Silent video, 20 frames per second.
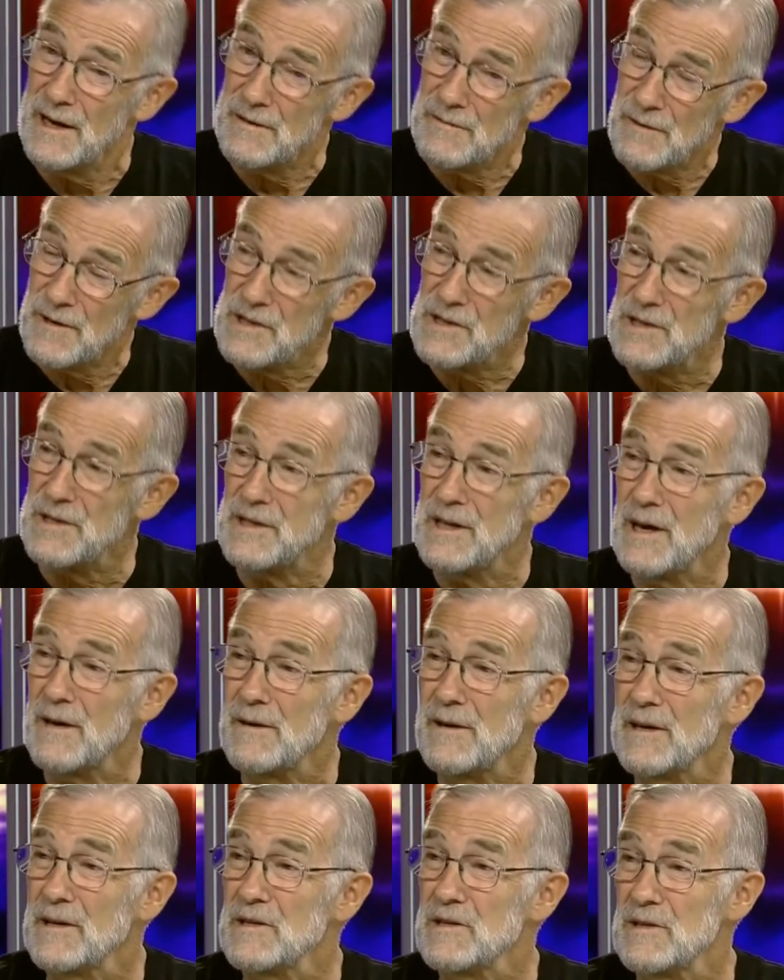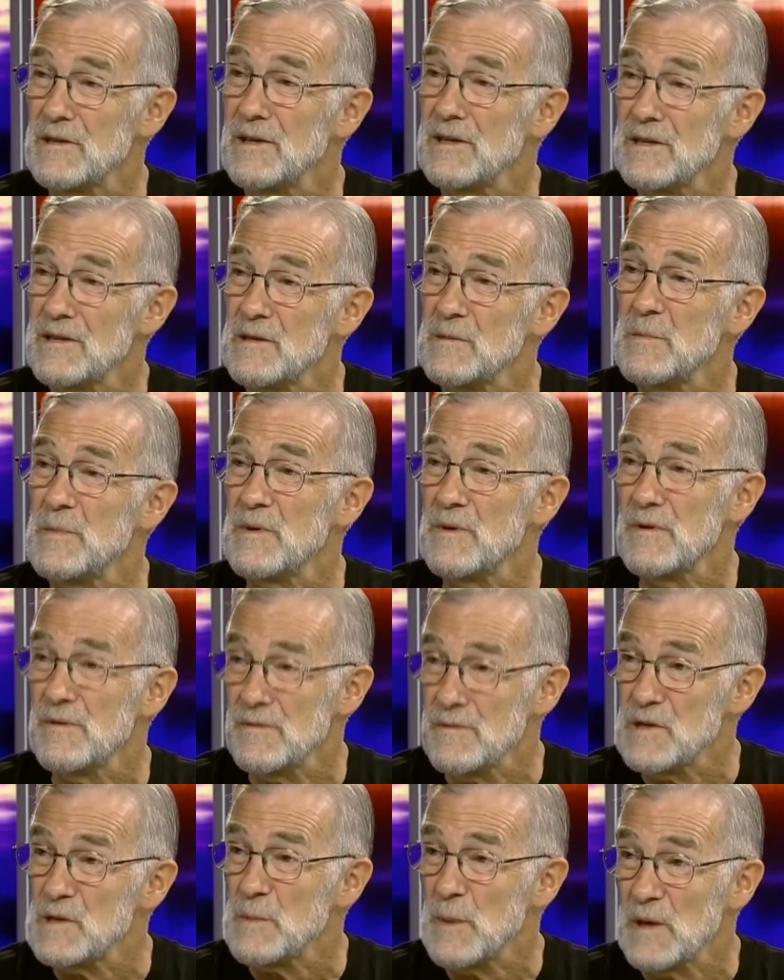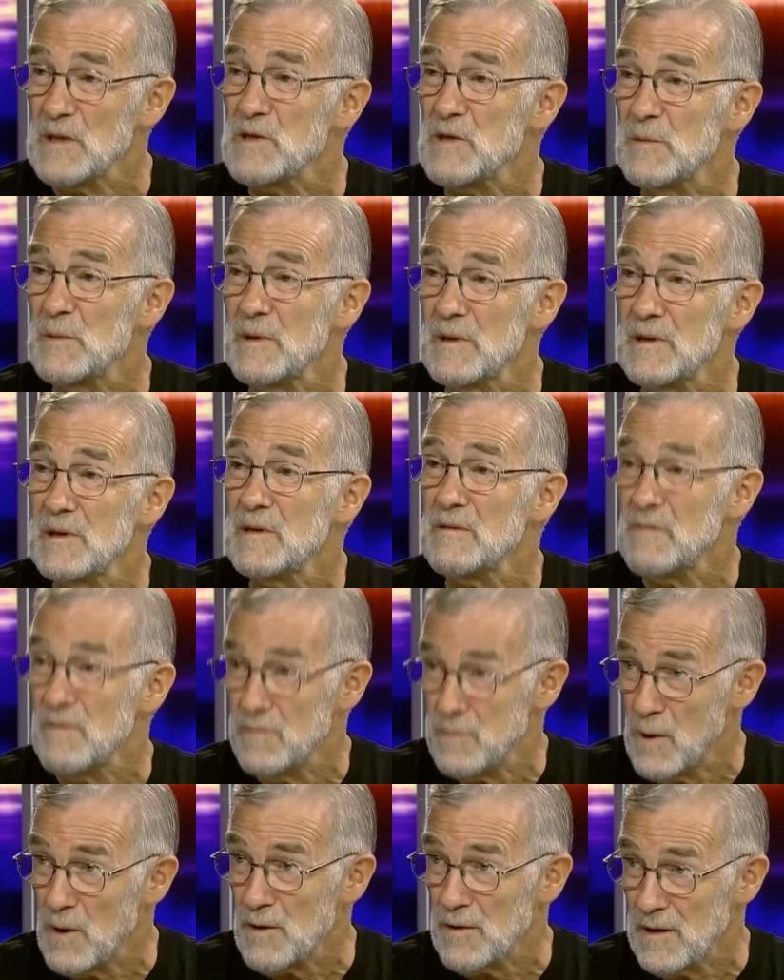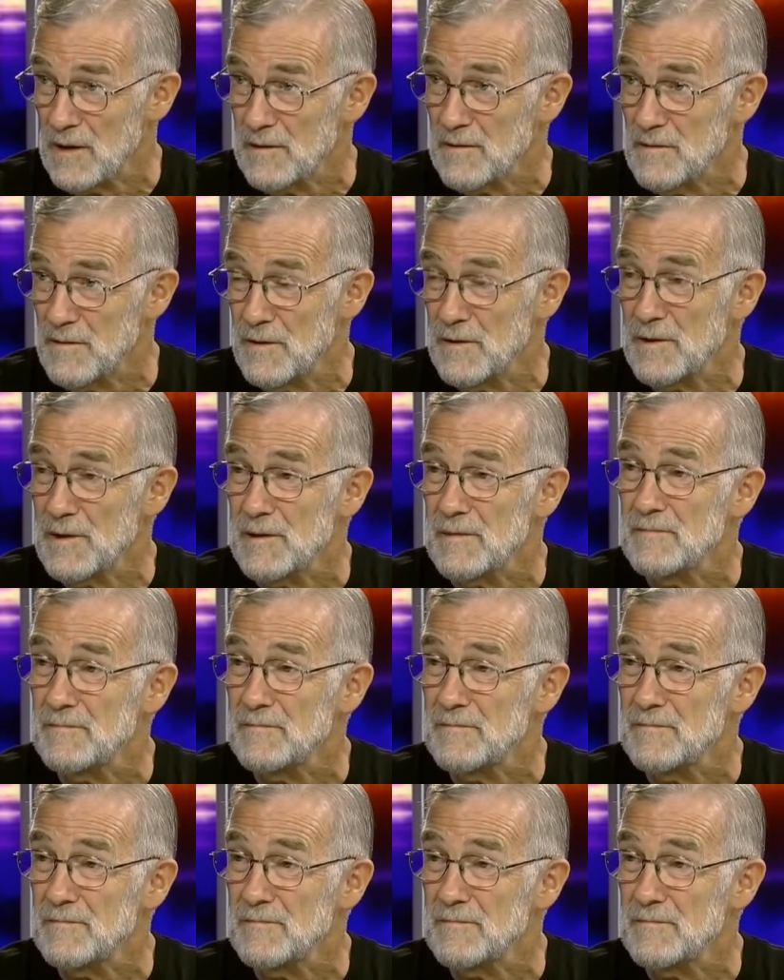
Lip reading: and Russia now has a bare responsibility partly for it.